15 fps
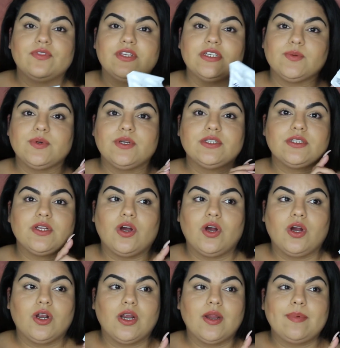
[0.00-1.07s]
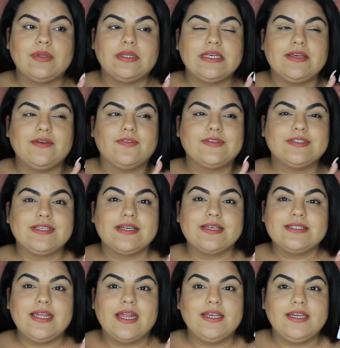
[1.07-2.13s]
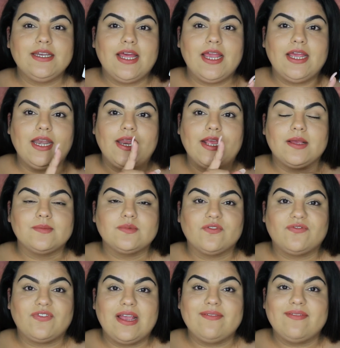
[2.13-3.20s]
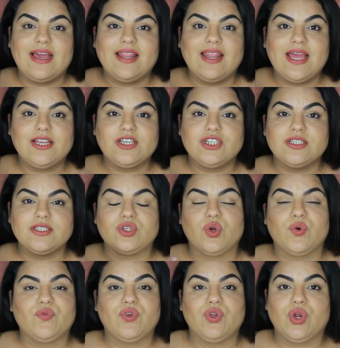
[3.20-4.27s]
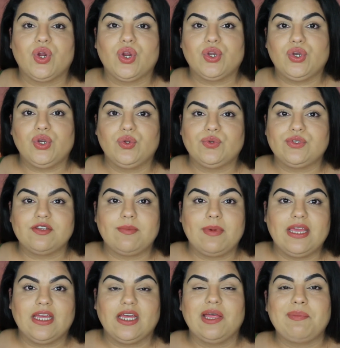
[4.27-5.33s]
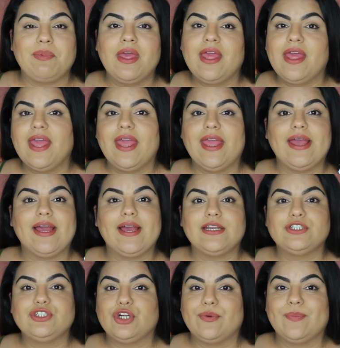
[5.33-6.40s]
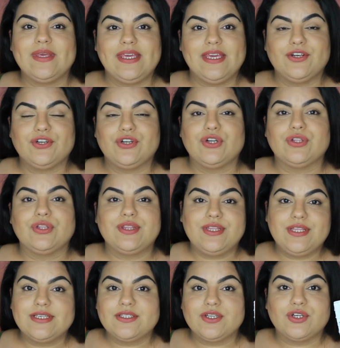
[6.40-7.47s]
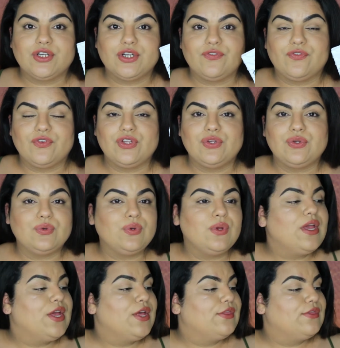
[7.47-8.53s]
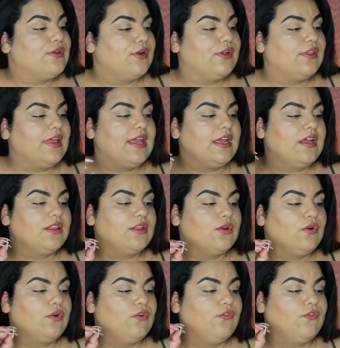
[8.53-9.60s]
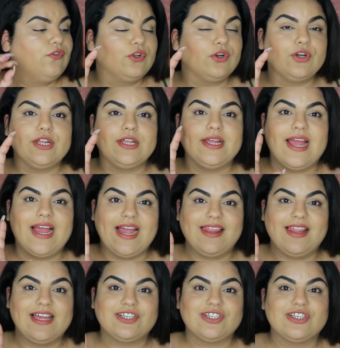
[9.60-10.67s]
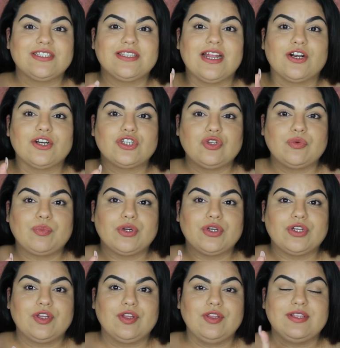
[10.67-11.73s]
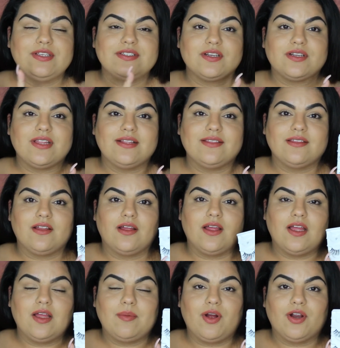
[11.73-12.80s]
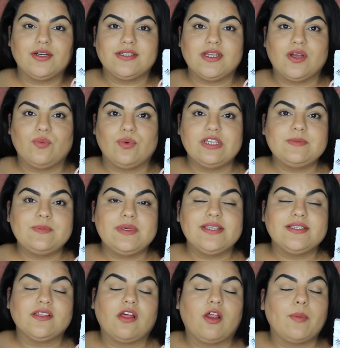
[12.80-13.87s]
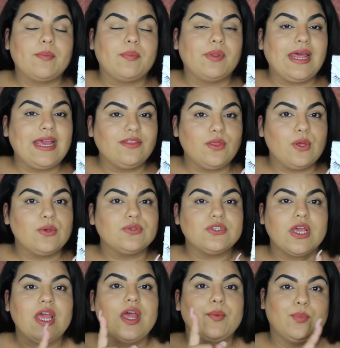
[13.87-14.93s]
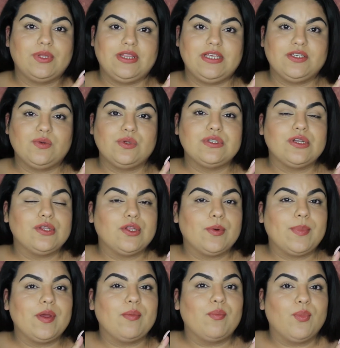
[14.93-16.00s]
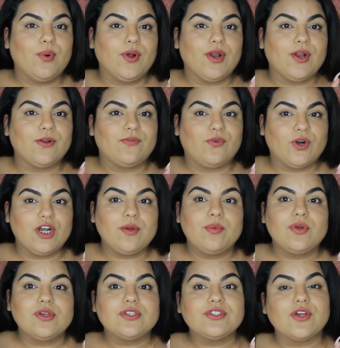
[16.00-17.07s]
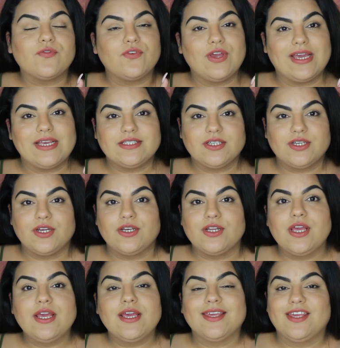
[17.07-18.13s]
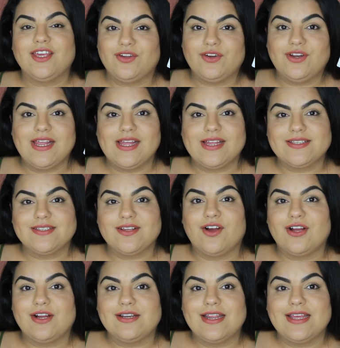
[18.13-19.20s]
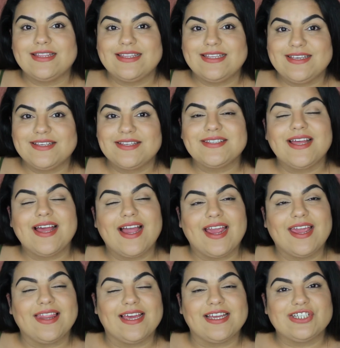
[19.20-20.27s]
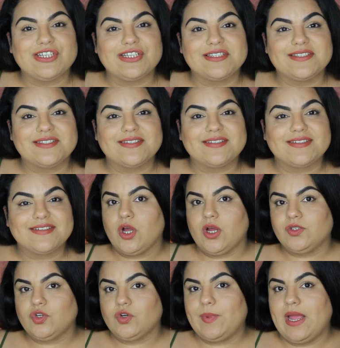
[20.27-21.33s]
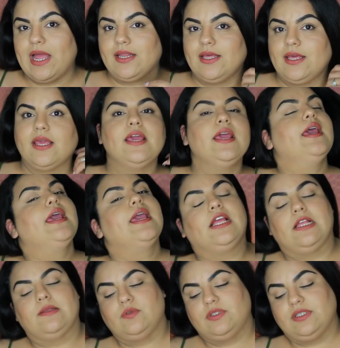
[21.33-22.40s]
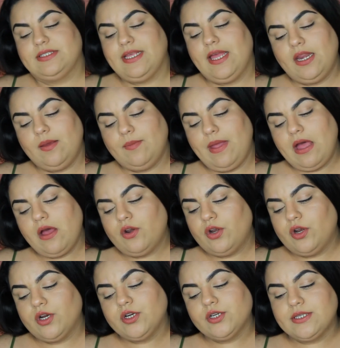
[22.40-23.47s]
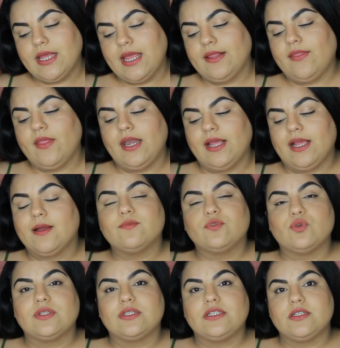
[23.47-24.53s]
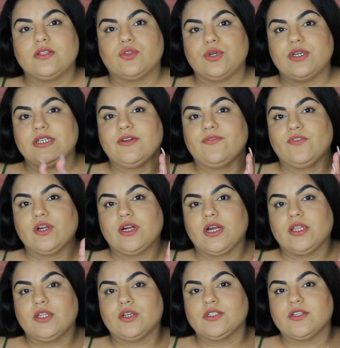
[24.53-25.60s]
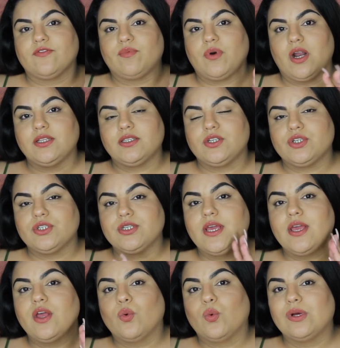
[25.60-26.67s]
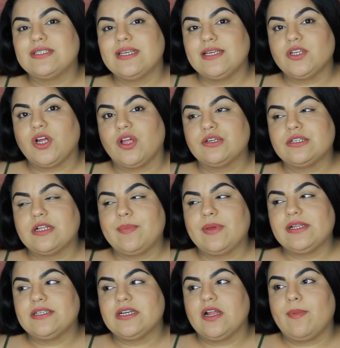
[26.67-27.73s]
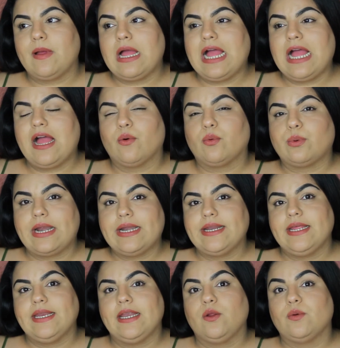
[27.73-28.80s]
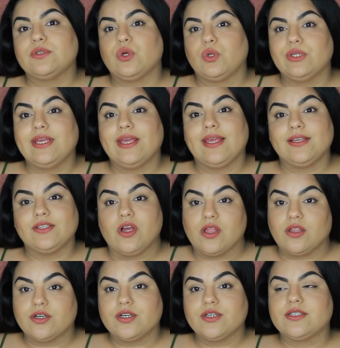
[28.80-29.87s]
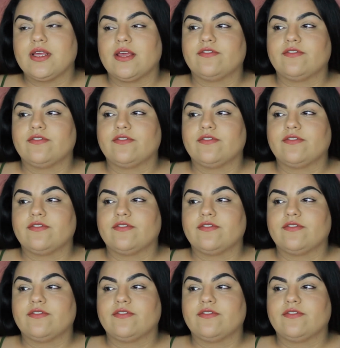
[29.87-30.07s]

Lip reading: These ones are, I believe, $6.99, and it comes with 5 eyelashes. So if you're new to makeup and you're a beginner, these are good for you. They're like little flirty eyelashes that are super good. These look like the Ardell Wispies. A lot of people like those, but these ones are a little bit more affordable. So if you guys could get your hands on these eyelashes. This contour palette, it comes with the setting powders, and then it comes with 3 different colors of bronzers. Was $8. I picked it up at Rite Aid and it was only $8.